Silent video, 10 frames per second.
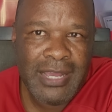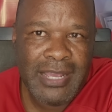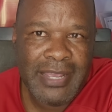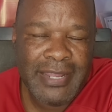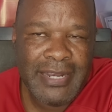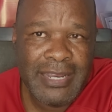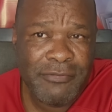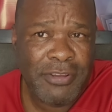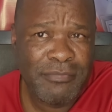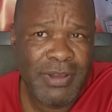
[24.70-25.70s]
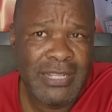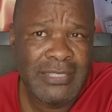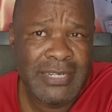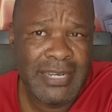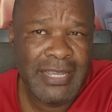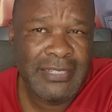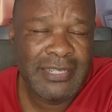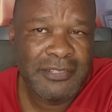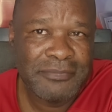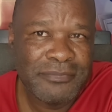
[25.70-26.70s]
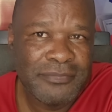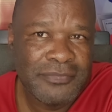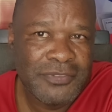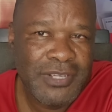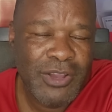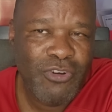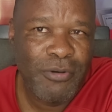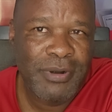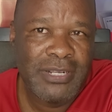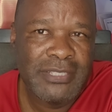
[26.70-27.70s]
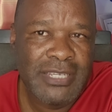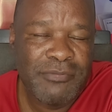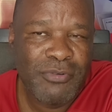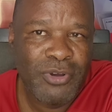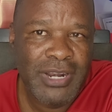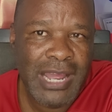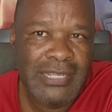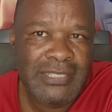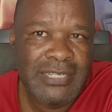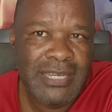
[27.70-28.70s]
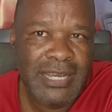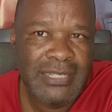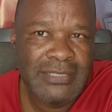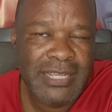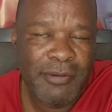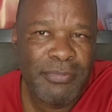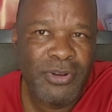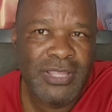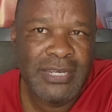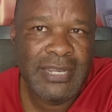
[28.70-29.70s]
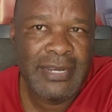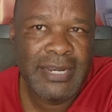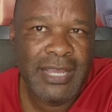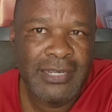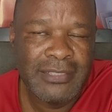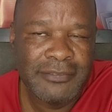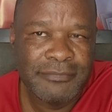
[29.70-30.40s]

11 months later, comrades keep on asking us about the deadline.